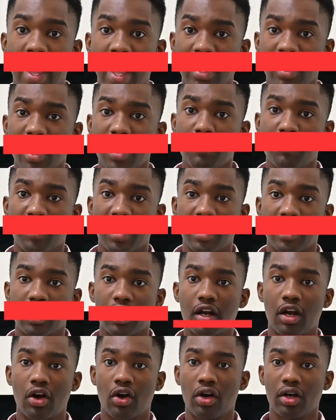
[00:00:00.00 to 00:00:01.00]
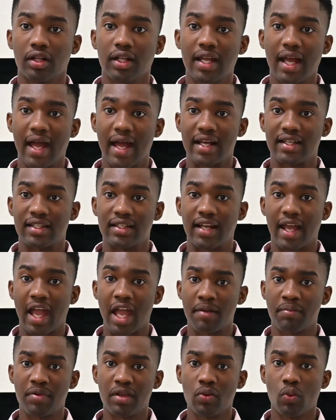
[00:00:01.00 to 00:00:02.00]
Ally Bank currently has an
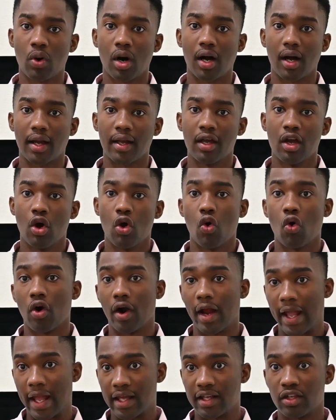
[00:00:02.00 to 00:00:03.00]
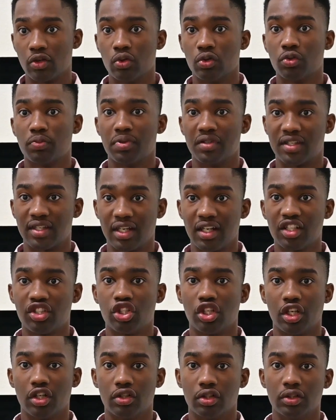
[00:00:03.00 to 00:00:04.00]
APY or annual percentage
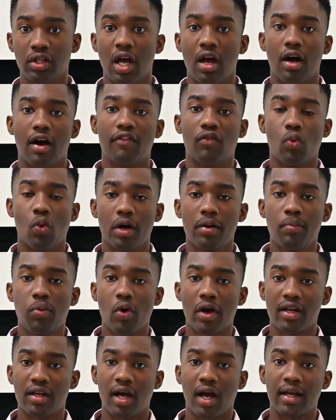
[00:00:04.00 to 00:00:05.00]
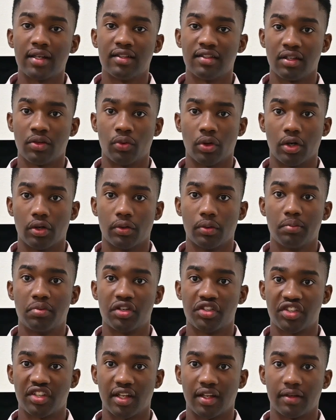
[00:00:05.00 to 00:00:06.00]
yield of
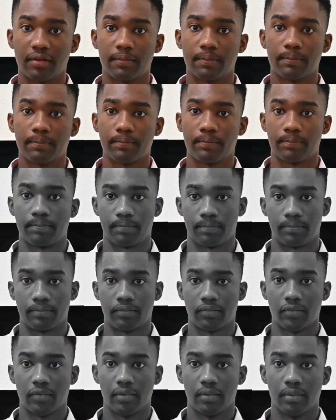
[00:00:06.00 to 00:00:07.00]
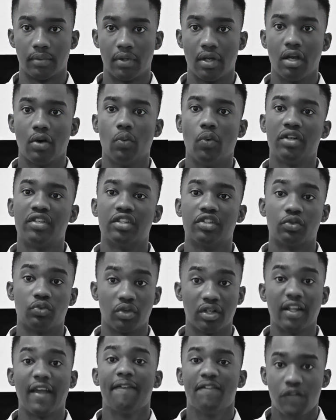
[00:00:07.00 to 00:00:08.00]
1.90%. which is
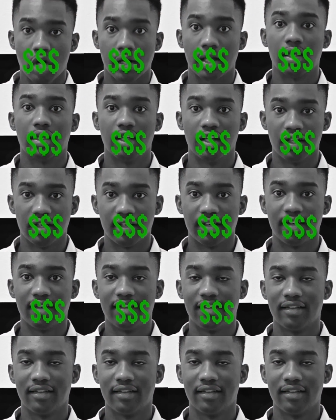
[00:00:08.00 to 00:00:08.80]
really good.